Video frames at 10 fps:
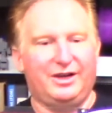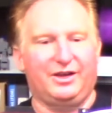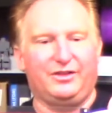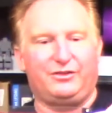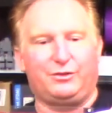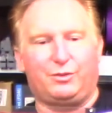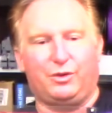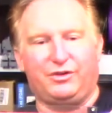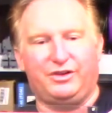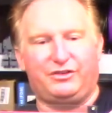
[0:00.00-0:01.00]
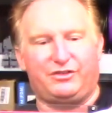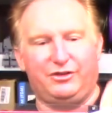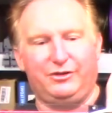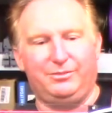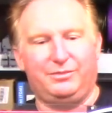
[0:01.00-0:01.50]
Uh, this is quarter inch
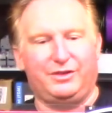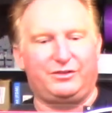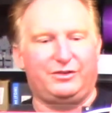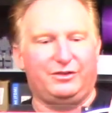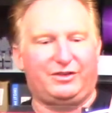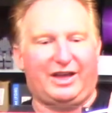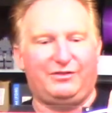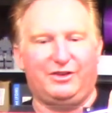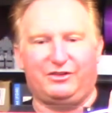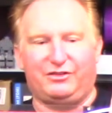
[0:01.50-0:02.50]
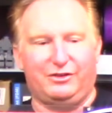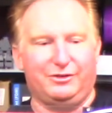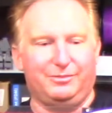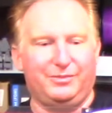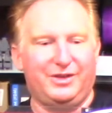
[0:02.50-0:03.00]
loom, this is half inch
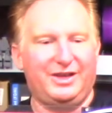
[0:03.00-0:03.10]
loom.